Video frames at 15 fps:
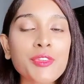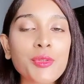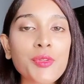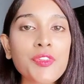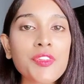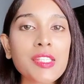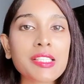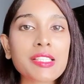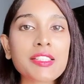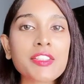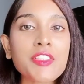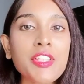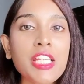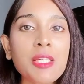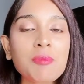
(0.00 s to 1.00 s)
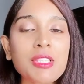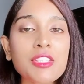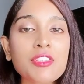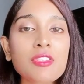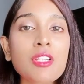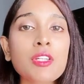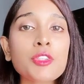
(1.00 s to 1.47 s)
Rose Satin Cream
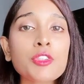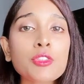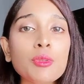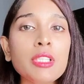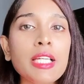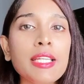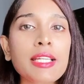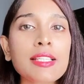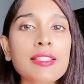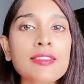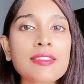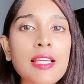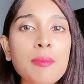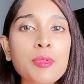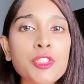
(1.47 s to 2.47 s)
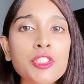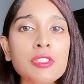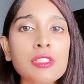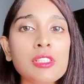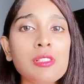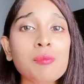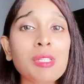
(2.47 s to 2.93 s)
is truly an
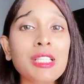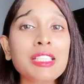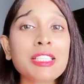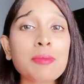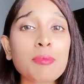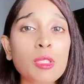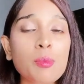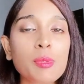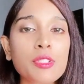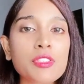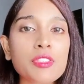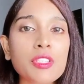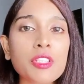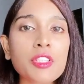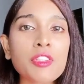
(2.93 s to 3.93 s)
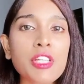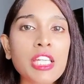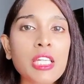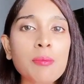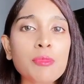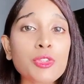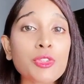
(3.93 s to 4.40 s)
exceptional multi-purpose
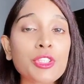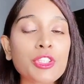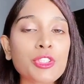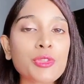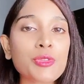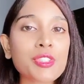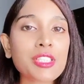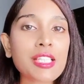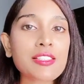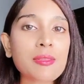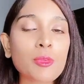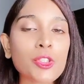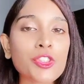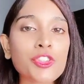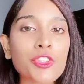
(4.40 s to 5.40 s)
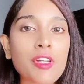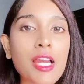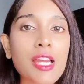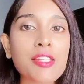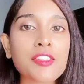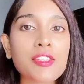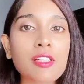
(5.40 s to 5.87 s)
cream. You can use it as a
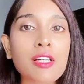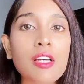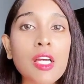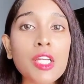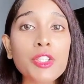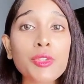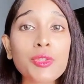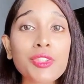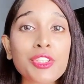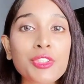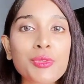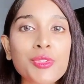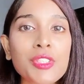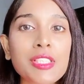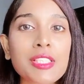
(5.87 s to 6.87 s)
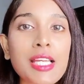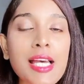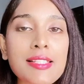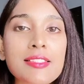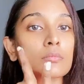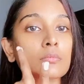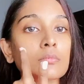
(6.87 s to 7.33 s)
moisturizer, you can use it
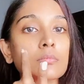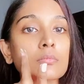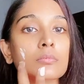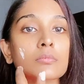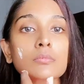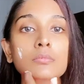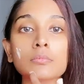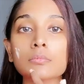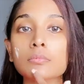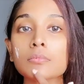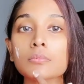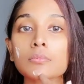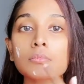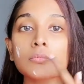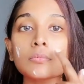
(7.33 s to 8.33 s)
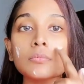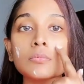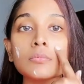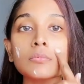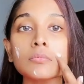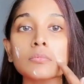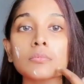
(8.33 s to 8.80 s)
as a makeup base,
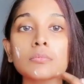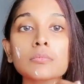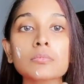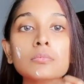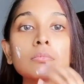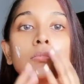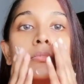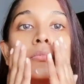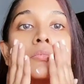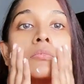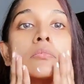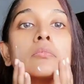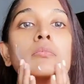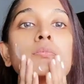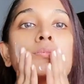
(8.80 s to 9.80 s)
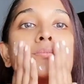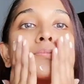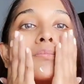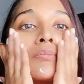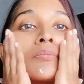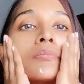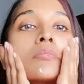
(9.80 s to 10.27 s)
and good thing
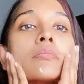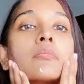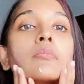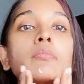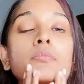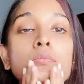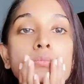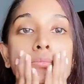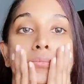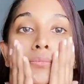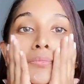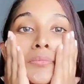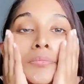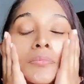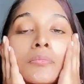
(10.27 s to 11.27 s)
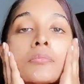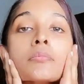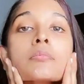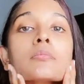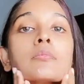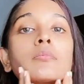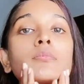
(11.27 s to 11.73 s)
about it, it comes in a
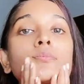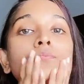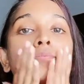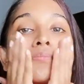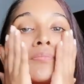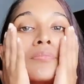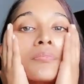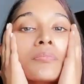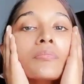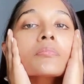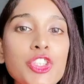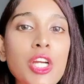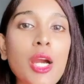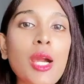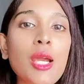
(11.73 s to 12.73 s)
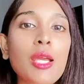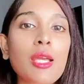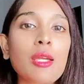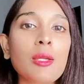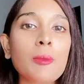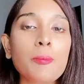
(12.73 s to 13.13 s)
big jar.